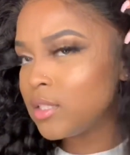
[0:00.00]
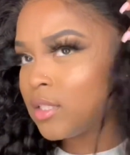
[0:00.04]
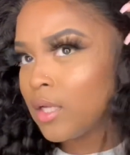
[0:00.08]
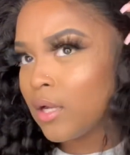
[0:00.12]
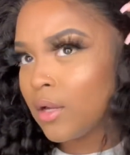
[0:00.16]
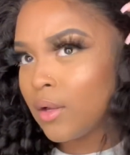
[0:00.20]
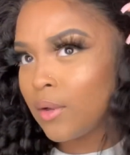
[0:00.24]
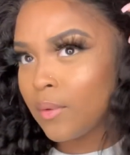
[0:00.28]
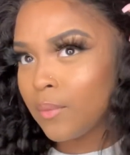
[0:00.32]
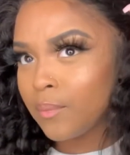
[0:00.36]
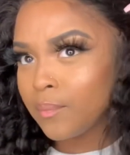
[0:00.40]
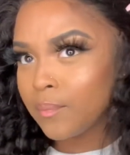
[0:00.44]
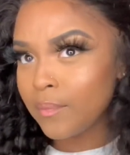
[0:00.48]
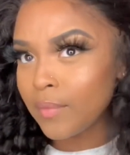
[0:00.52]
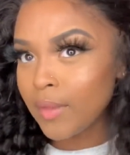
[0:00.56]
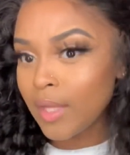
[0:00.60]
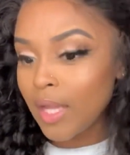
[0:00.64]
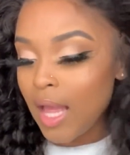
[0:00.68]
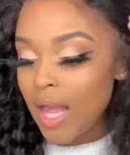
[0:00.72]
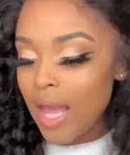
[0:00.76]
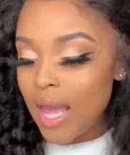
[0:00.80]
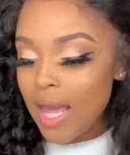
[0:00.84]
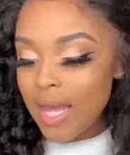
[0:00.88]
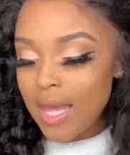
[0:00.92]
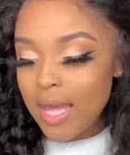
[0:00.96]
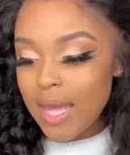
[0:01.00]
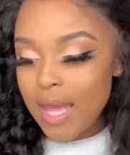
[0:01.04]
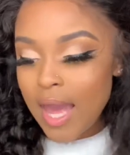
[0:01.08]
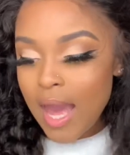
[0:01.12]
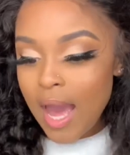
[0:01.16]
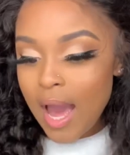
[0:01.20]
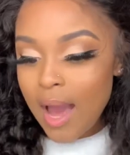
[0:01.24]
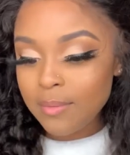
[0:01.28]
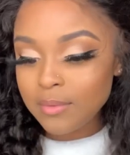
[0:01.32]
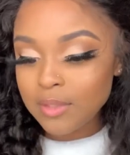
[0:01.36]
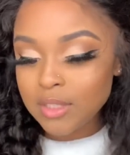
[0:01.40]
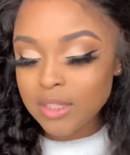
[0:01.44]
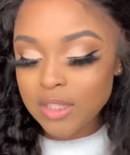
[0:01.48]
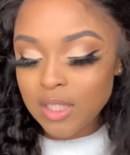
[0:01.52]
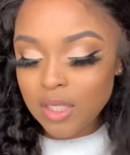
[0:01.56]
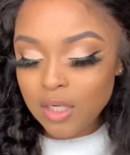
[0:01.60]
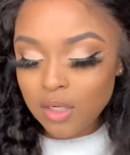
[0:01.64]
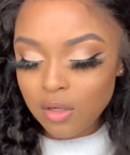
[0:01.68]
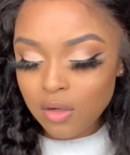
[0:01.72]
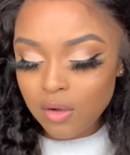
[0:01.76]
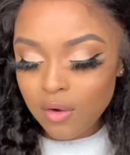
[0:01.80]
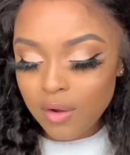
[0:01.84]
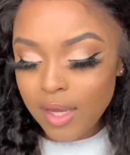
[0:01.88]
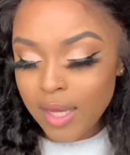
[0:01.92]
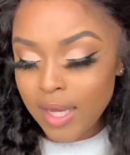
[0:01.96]
So yeah, I'm just gonna
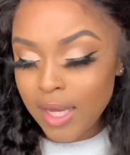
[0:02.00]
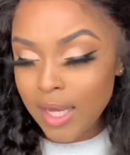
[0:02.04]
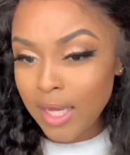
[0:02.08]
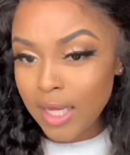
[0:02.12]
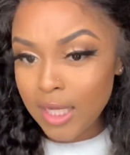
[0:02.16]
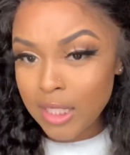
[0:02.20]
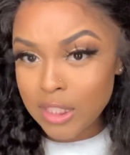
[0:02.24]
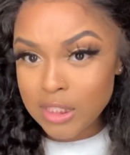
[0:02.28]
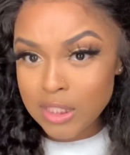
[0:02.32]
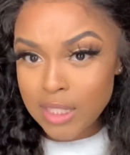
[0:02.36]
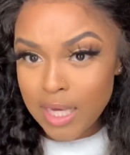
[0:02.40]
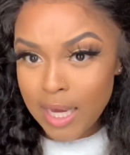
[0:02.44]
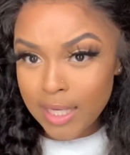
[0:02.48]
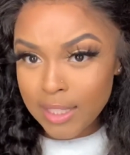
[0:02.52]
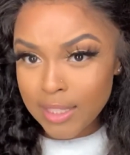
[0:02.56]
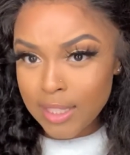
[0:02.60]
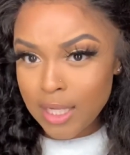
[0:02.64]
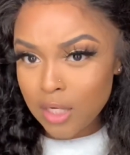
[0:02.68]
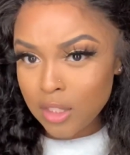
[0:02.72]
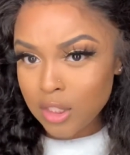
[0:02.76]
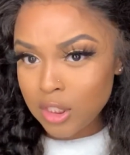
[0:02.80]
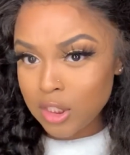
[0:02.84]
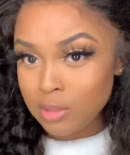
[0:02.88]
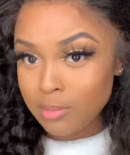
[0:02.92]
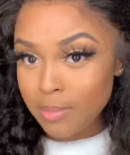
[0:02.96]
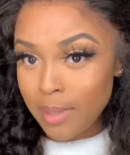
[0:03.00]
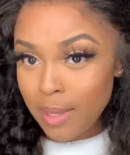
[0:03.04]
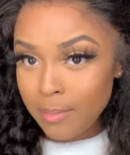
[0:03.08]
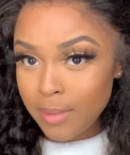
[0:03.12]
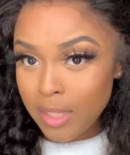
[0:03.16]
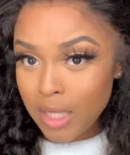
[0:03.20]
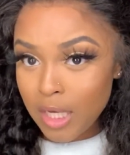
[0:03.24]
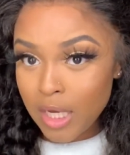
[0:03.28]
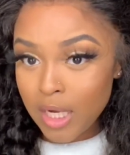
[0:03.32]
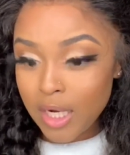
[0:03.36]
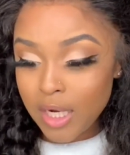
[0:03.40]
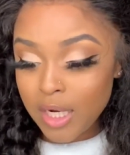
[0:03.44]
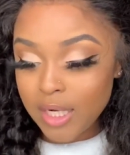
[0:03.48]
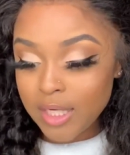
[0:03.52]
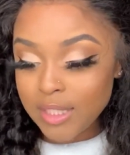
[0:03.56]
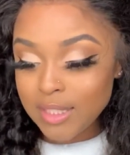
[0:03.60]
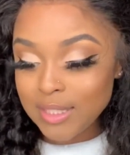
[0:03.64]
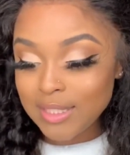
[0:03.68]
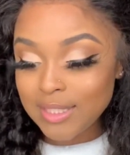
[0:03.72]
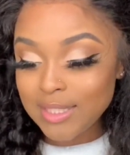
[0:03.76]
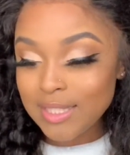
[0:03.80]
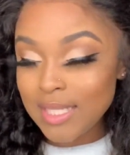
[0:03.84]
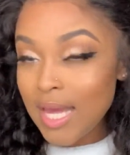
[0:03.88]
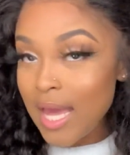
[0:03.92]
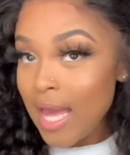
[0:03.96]
go ahead and tack down these baby hairs,
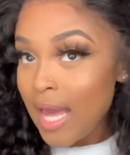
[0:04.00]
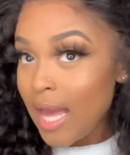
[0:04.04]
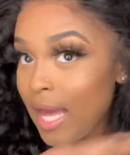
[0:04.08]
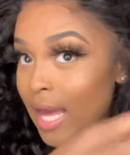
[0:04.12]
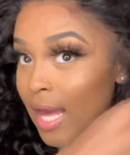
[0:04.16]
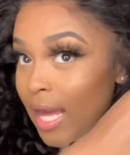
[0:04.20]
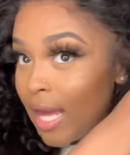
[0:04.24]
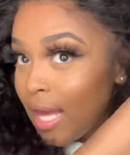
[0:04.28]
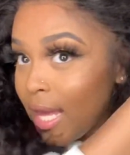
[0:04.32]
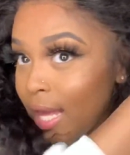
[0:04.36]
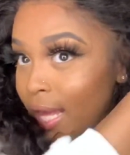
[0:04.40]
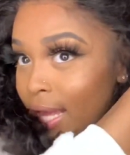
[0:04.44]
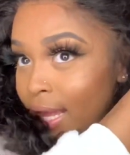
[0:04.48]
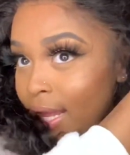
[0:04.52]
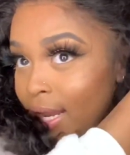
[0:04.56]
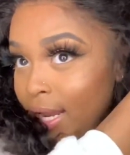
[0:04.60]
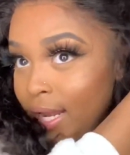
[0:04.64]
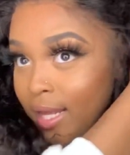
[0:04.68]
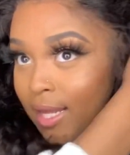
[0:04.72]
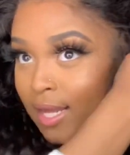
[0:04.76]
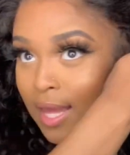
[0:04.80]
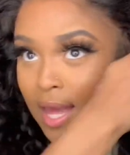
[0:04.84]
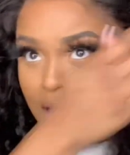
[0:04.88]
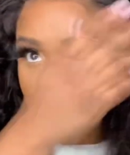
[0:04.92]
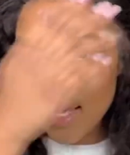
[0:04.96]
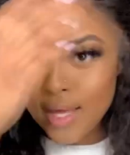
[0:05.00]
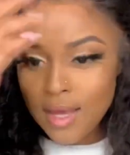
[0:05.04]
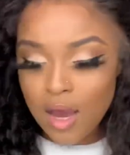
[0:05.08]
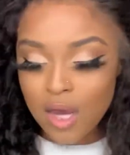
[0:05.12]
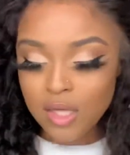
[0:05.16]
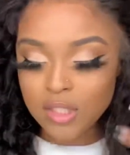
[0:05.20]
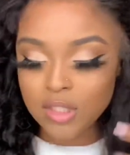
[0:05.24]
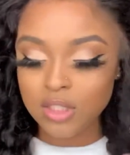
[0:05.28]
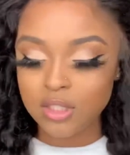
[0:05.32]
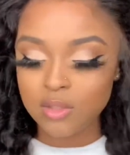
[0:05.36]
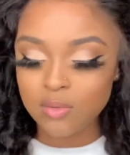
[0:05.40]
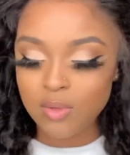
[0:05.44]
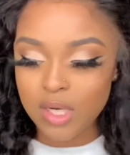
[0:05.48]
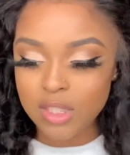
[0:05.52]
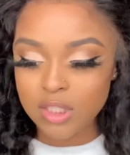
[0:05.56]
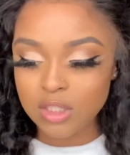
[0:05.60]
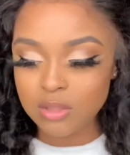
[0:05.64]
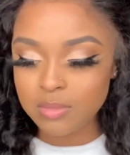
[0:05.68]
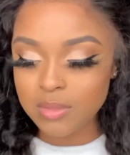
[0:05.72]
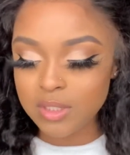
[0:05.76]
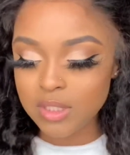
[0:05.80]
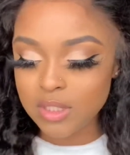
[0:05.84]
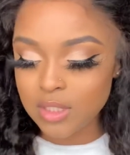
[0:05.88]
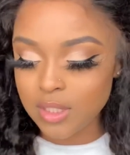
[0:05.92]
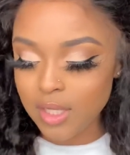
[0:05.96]
and yeah, y'all just watch
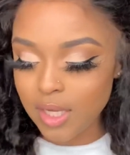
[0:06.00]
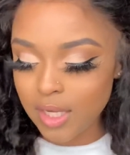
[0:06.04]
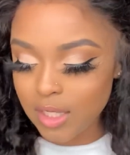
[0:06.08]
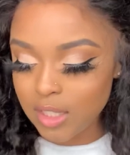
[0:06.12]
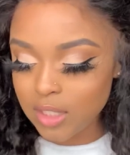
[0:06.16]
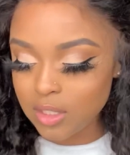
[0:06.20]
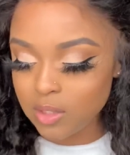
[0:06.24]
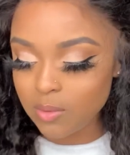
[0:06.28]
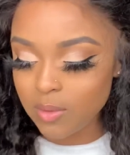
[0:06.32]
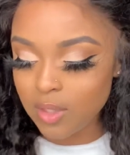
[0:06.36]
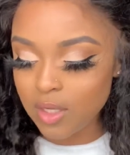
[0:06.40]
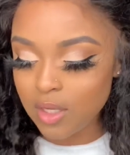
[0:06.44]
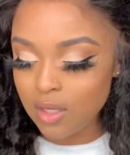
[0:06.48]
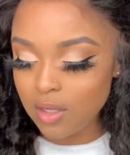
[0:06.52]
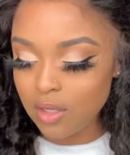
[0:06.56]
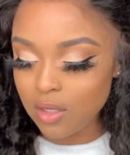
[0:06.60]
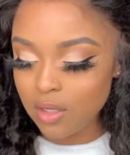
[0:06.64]
me slay this wig.